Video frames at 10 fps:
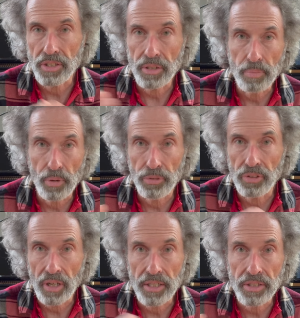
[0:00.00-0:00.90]
that both
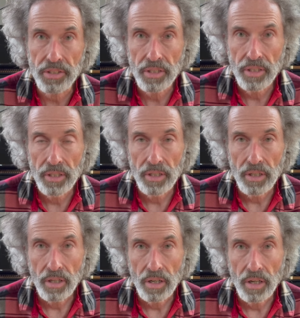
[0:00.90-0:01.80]
sides
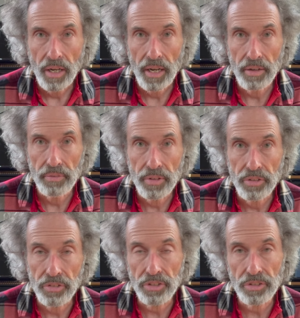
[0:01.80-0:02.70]
have
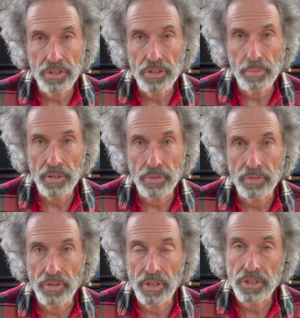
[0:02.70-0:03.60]
essentially
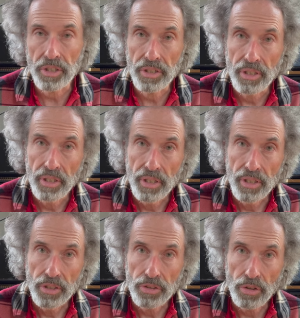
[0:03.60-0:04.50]
symmetric function,
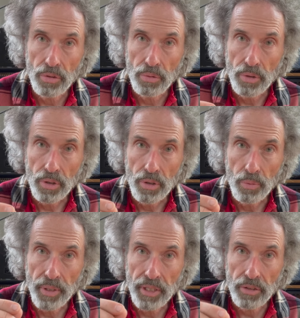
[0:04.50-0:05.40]
so
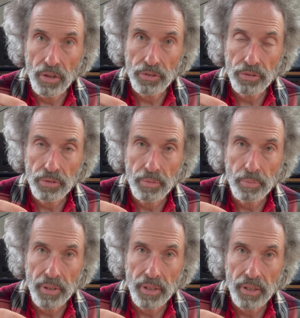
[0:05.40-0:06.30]
we can also
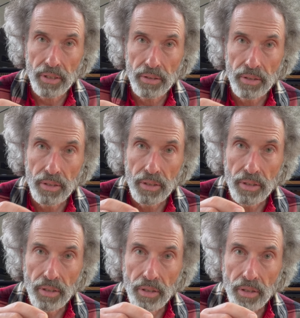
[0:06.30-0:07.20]
compare
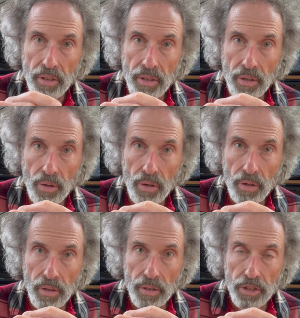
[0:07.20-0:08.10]

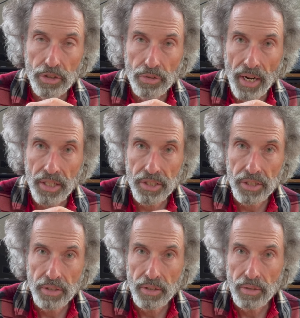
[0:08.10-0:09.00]

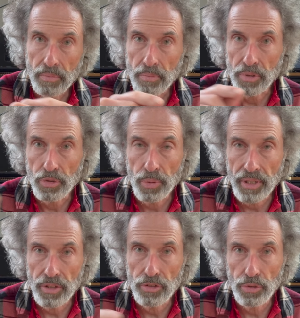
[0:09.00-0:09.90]
contraction
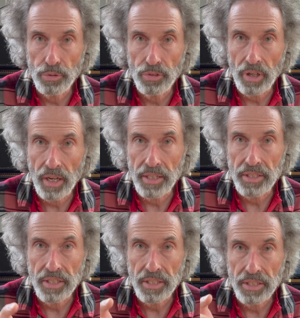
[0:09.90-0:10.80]
between the two
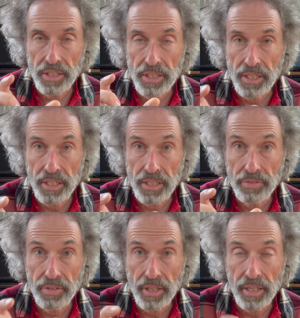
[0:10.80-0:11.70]
sides to see
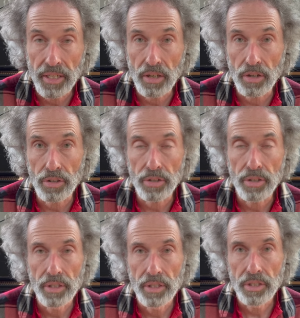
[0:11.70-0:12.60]
if they are
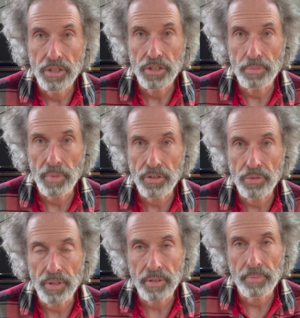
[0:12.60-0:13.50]
symmetric.